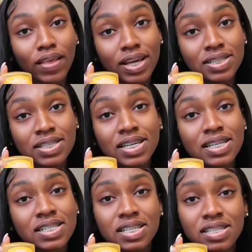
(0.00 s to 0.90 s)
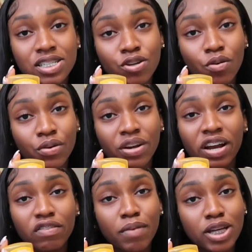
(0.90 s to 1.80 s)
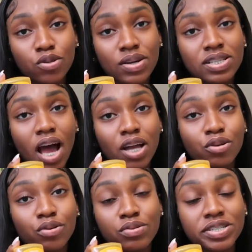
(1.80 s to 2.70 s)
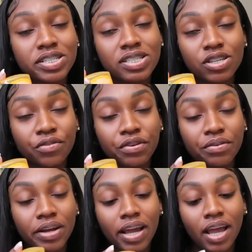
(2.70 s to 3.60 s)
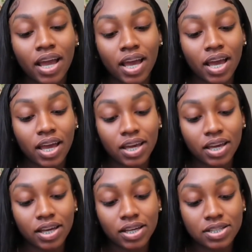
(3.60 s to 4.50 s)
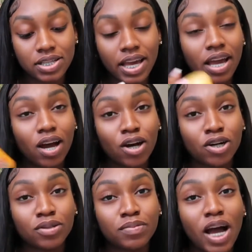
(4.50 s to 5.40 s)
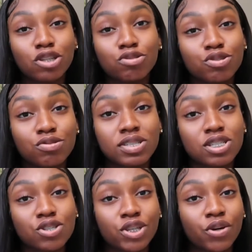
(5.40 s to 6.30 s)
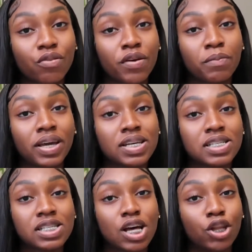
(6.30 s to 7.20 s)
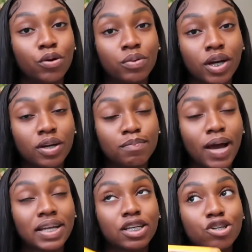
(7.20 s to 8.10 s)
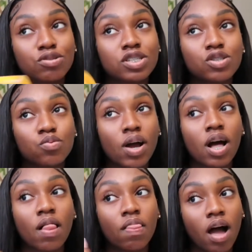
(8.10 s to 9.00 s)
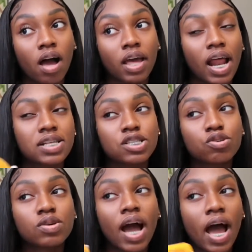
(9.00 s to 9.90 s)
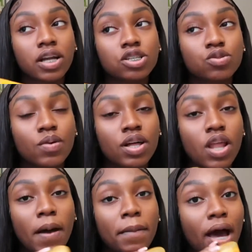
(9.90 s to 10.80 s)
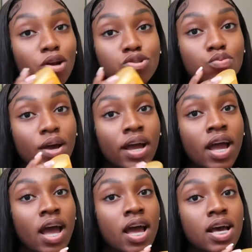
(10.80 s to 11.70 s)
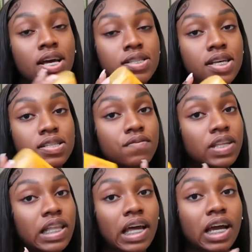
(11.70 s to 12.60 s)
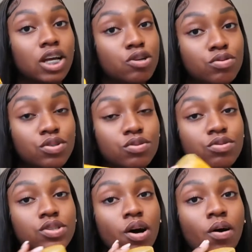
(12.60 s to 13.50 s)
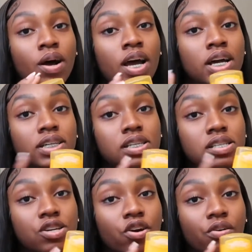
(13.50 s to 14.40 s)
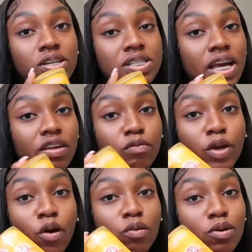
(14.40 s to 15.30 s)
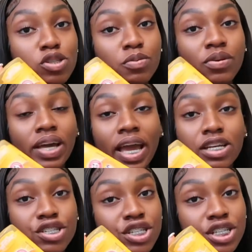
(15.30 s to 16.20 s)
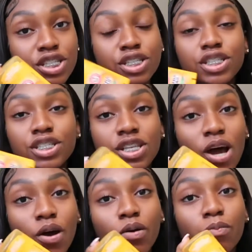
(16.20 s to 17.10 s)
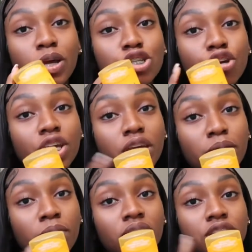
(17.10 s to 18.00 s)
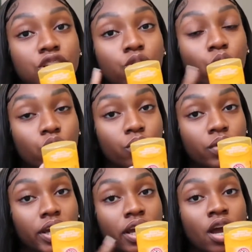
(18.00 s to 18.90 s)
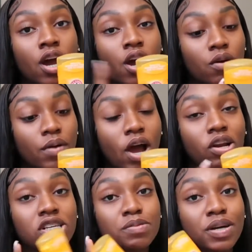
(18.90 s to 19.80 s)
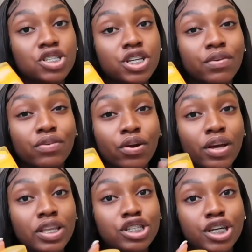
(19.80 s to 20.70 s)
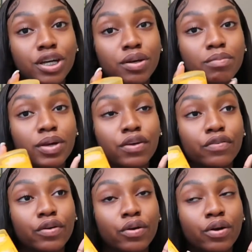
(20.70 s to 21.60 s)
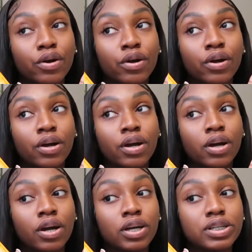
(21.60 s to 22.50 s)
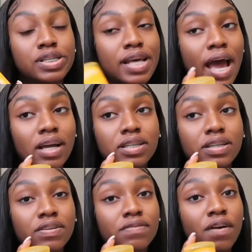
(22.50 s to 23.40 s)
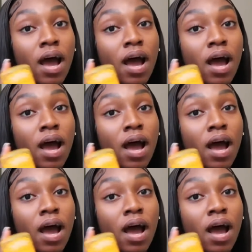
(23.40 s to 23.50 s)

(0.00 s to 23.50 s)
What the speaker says: This is the deodorant of my choice. I do use this deodorant. It is a I do choose this deodorant because it's aluminum. I did used to sweat a lot, and I still kind of sweat a lot, but I don't sweat excessively like I used to. So this deodorant saves me on multiple occasions. So make sure you keep a deodorant around, especially if you're in the gym, if you're just active.